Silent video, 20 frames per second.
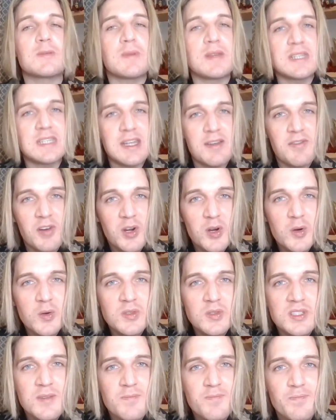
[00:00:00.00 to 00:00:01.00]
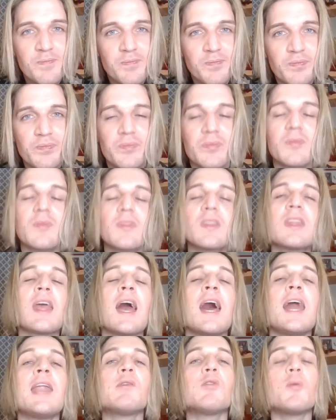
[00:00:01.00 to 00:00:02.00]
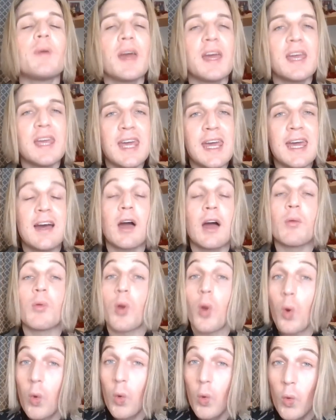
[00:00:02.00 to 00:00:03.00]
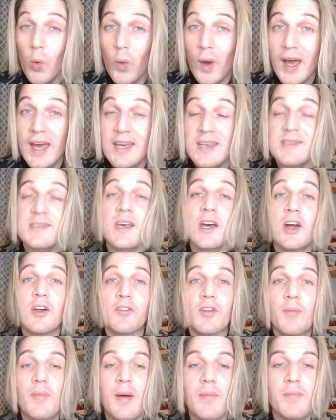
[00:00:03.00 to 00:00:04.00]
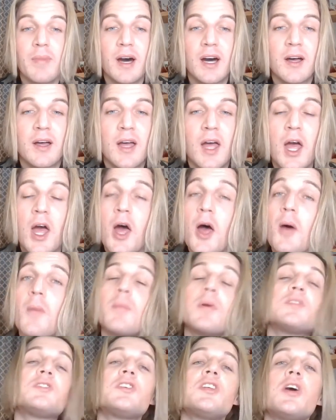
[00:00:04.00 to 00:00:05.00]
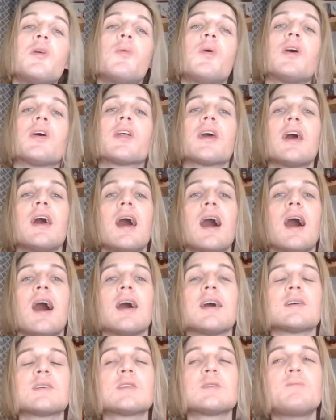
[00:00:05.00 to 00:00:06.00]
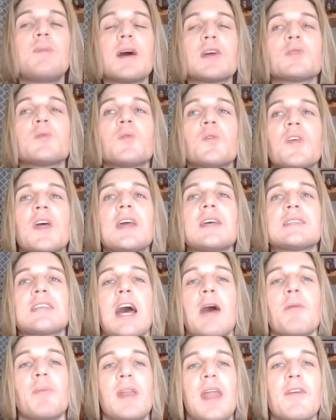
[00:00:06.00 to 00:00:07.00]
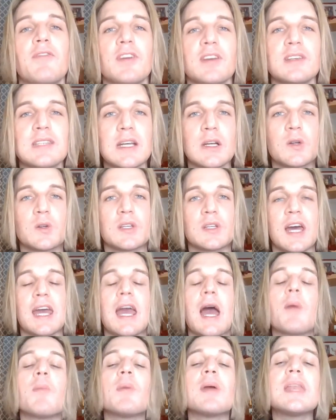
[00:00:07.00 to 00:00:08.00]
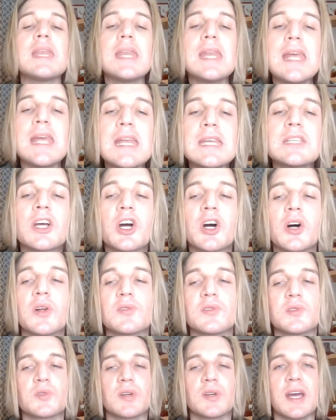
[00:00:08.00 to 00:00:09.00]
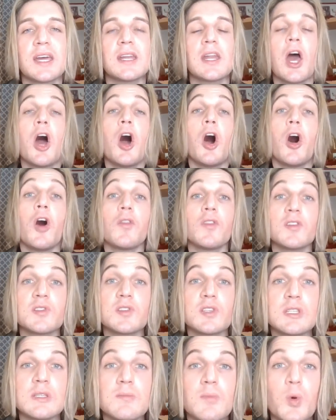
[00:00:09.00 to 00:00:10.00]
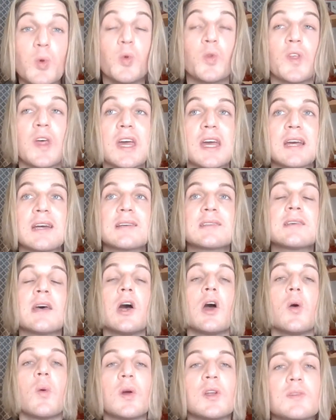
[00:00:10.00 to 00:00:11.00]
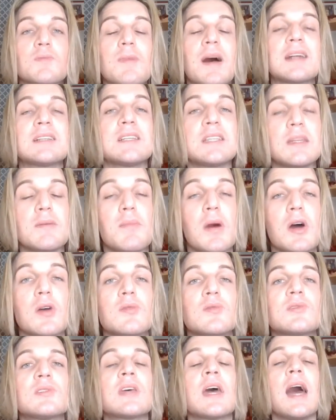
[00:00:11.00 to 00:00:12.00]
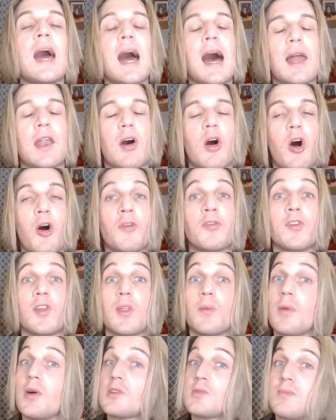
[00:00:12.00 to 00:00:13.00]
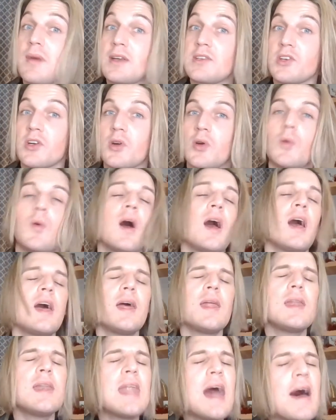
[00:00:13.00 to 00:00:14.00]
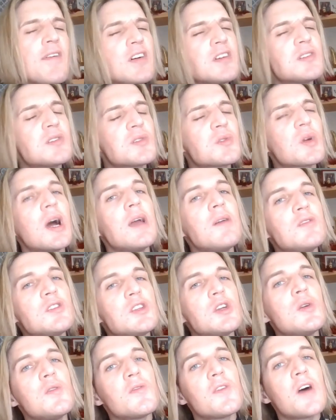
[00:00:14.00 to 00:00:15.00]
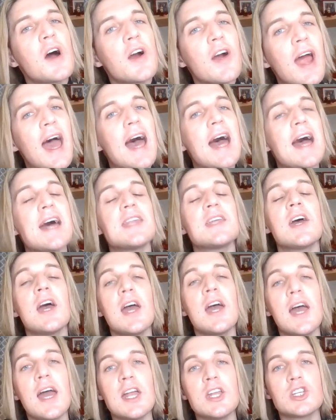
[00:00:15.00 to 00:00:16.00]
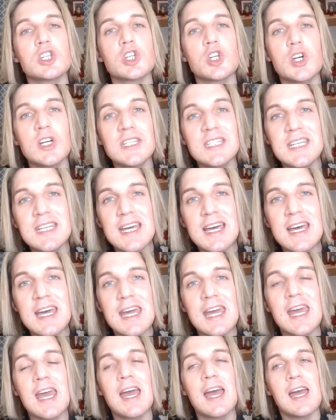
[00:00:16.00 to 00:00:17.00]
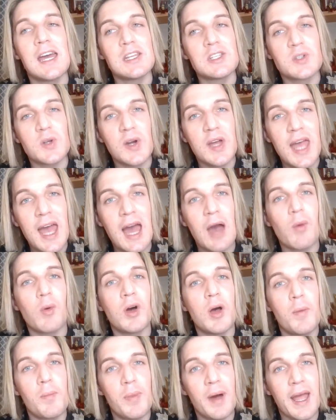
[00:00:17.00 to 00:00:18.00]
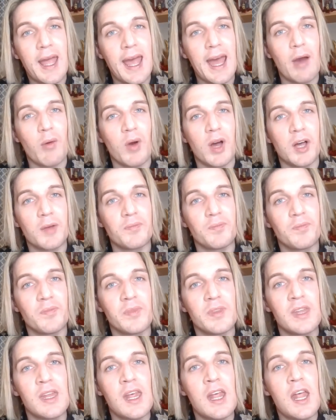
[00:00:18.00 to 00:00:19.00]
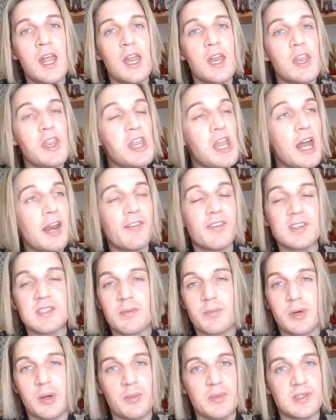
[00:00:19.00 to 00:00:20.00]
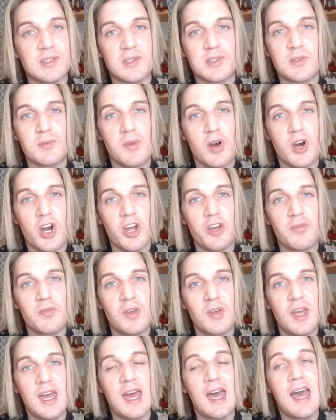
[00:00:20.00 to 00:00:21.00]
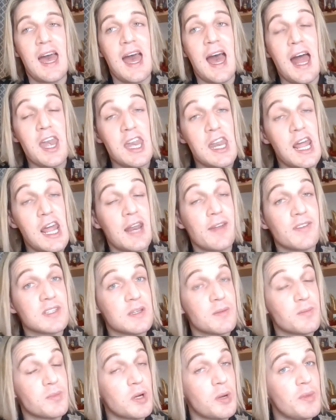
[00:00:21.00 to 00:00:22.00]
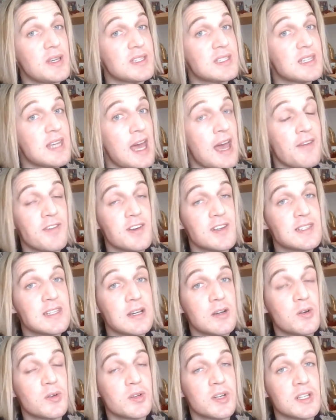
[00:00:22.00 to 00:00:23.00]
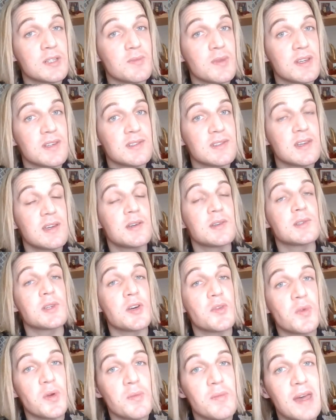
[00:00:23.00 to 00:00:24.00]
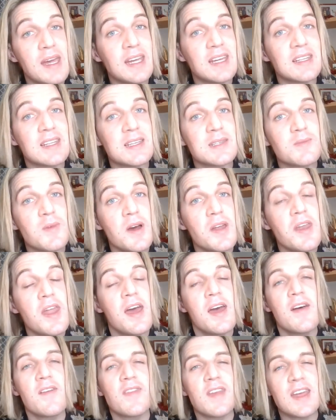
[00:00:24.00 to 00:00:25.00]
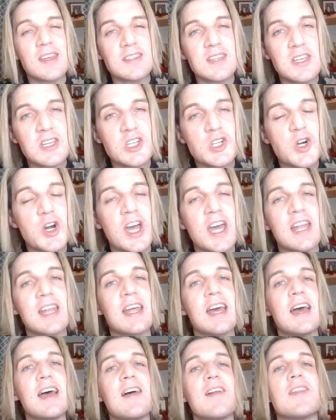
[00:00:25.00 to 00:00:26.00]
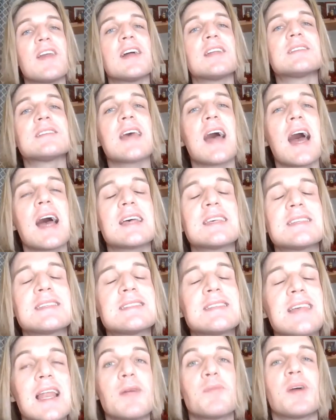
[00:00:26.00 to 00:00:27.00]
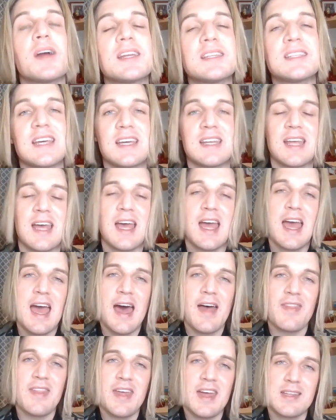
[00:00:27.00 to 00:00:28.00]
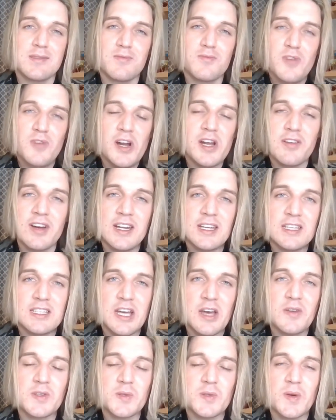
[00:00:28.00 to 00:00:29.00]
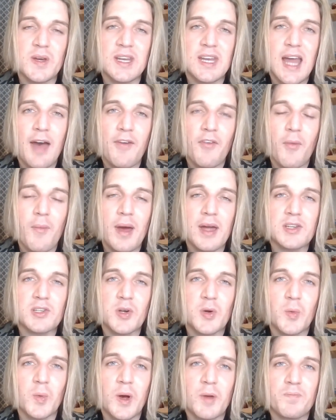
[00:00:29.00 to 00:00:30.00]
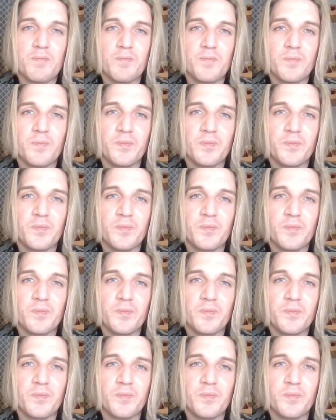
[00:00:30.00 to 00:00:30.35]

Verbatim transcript: has been difficult, and it will be a year I will always remember. But you know what? Special things happen every single day, and we need to concentrate on the small things which matter the most and are often the most magical. Never strive too far ahead. Enjoy today, enjoy hour by hour. None of us are promised a tomorrow, and none of us are promised every single Christmas. So if we make this one, let's enjoy it, let's celebrate it, and let's really, really toast to it and have a magical one.